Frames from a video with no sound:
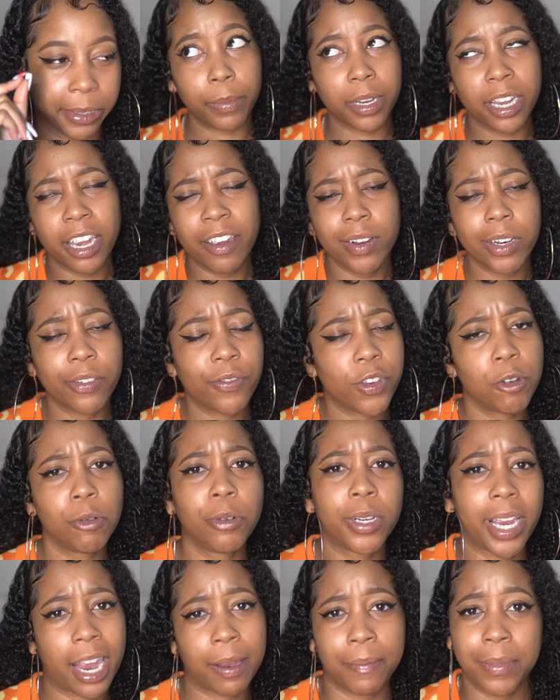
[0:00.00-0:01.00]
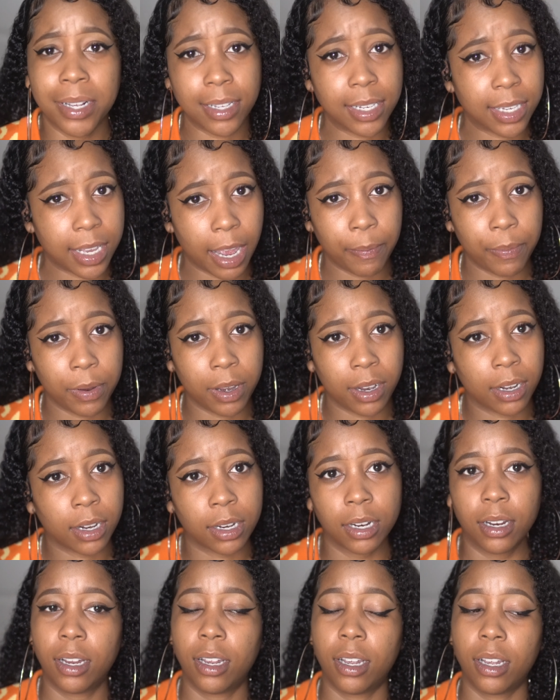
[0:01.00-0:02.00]
But even if you came in
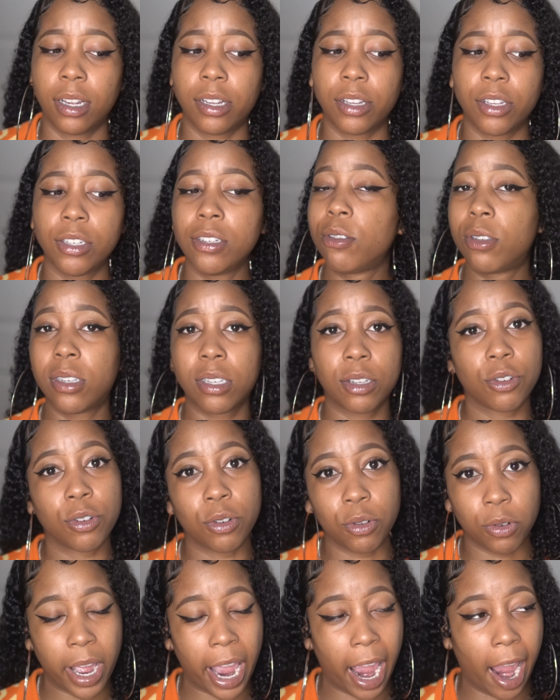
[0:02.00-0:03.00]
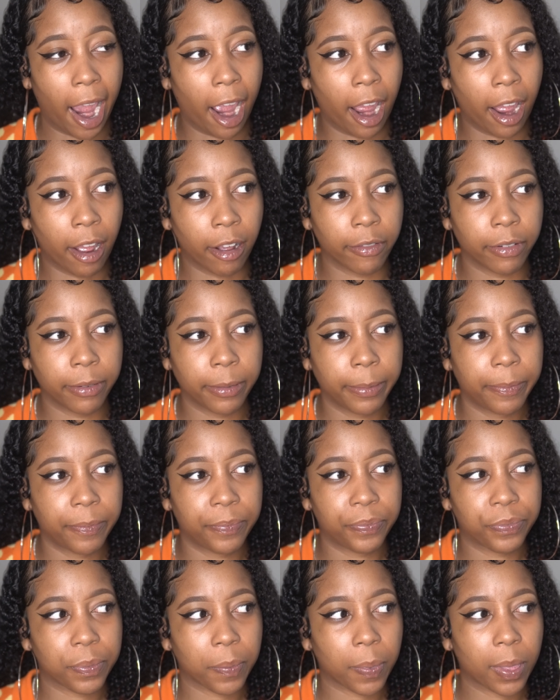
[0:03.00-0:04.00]
stepping, you still have
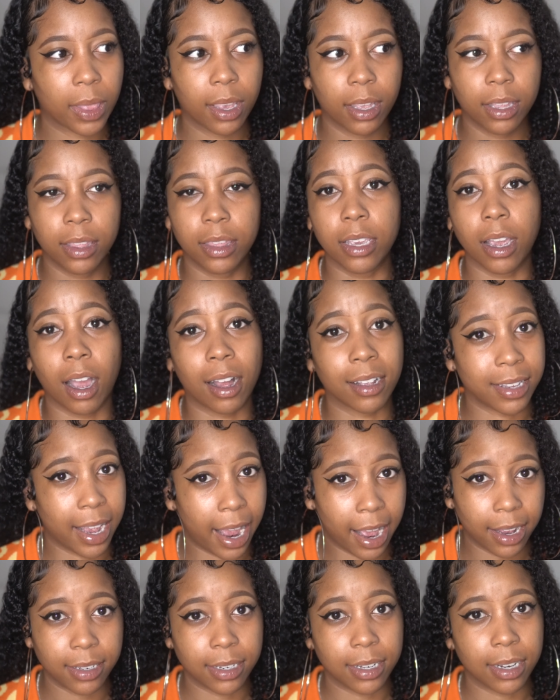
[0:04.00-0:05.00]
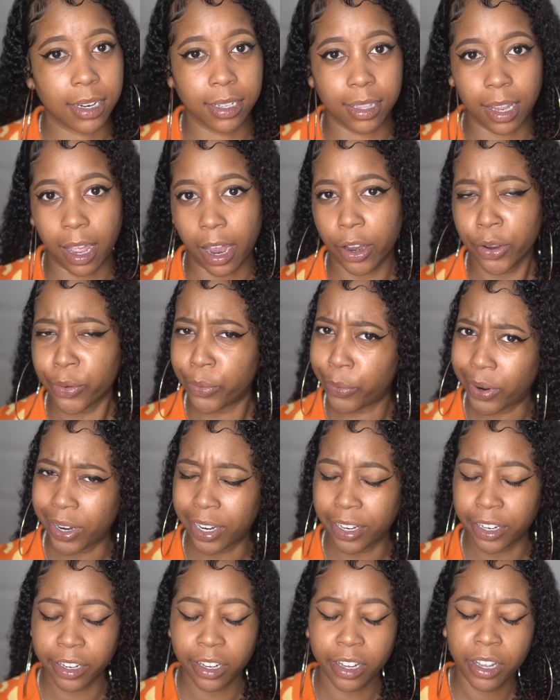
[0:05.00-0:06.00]
the audacity. Like,
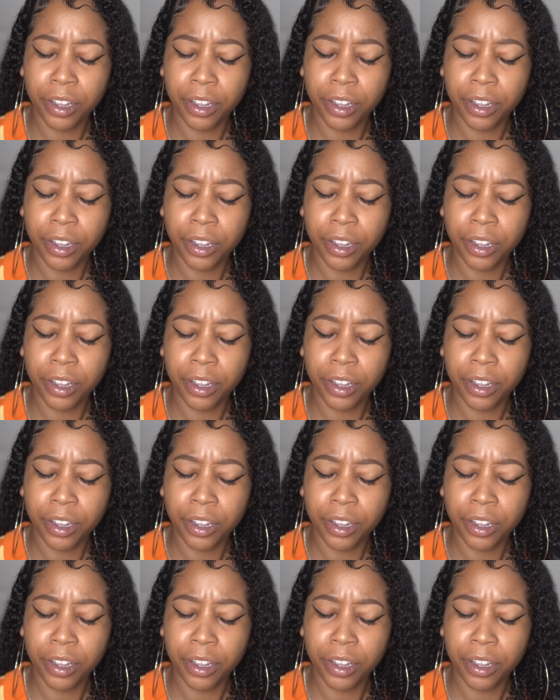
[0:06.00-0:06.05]
what?